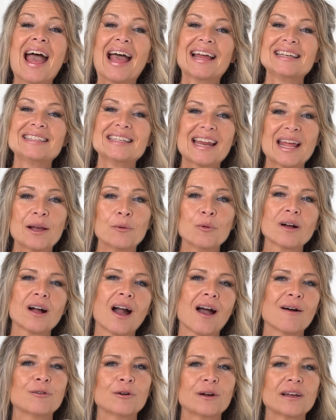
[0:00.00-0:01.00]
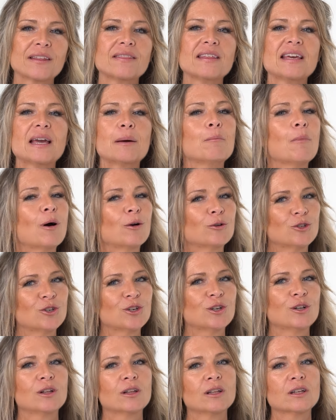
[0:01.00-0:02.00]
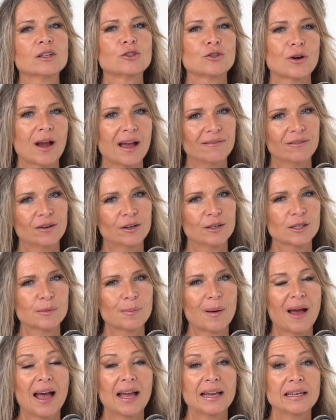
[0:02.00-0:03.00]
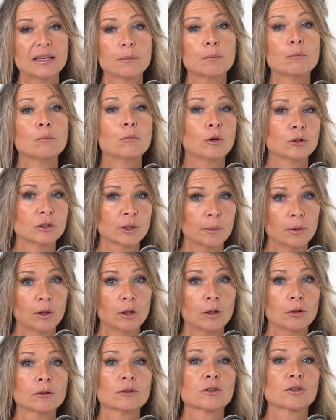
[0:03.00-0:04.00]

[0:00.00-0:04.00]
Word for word: And today we're covering the emotional drivers behind multiple